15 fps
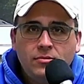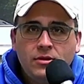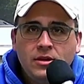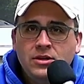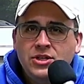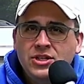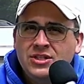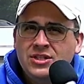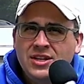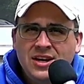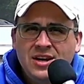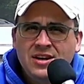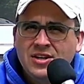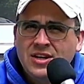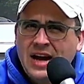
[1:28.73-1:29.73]
just
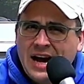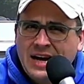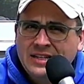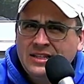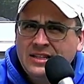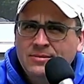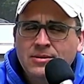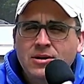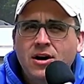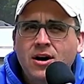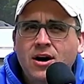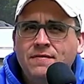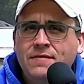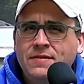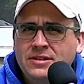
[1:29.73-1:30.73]
casting him
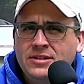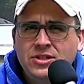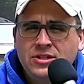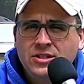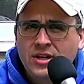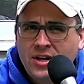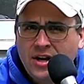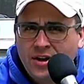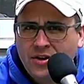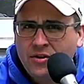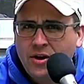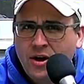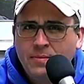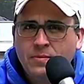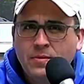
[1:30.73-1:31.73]
off as just another
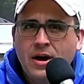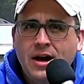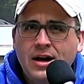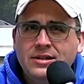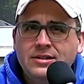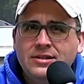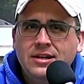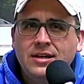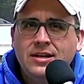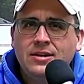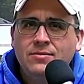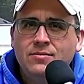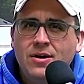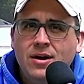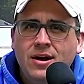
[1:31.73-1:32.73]

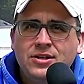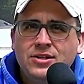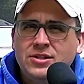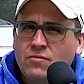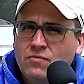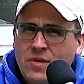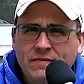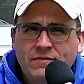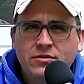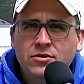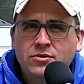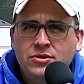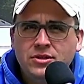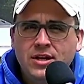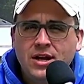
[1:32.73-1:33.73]
uprising, right? Just a
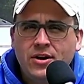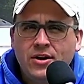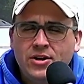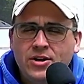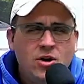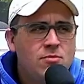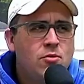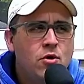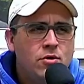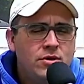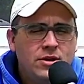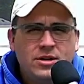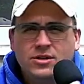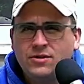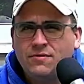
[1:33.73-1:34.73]
revolutionary, no more
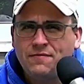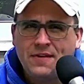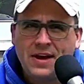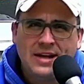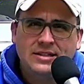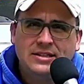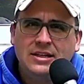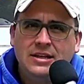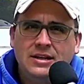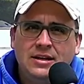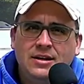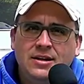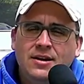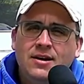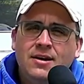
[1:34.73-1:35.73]
than just a
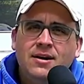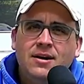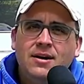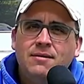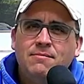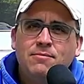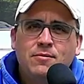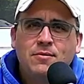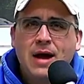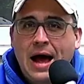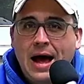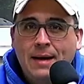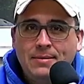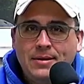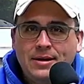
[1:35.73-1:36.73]
fancy
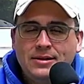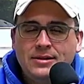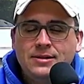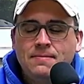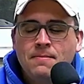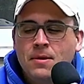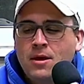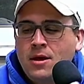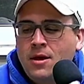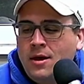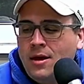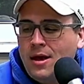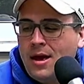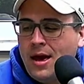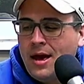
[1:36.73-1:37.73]
Barabbas.
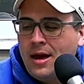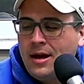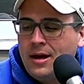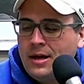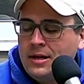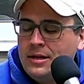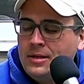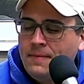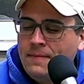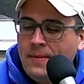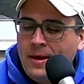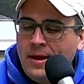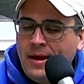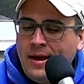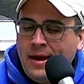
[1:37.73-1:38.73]
And
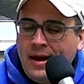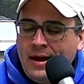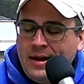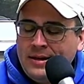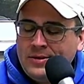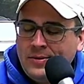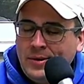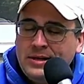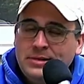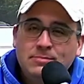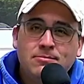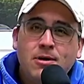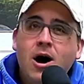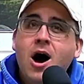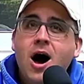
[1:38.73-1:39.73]
so he's
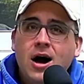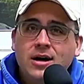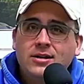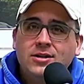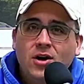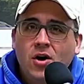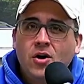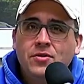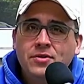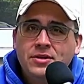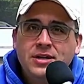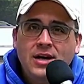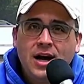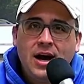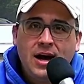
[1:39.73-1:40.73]
mocked all the
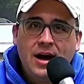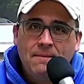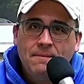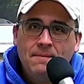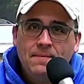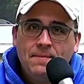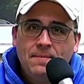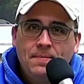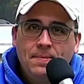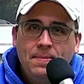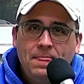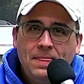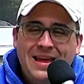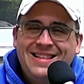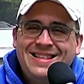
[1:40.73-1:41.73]
time.
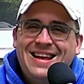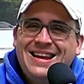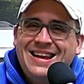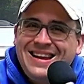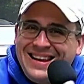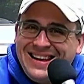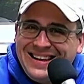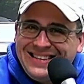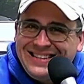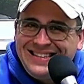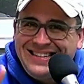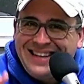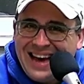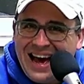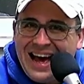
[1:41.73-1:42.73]
And then in his
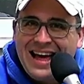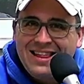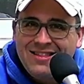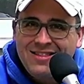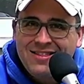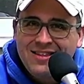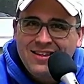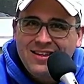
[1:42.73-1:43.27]
death,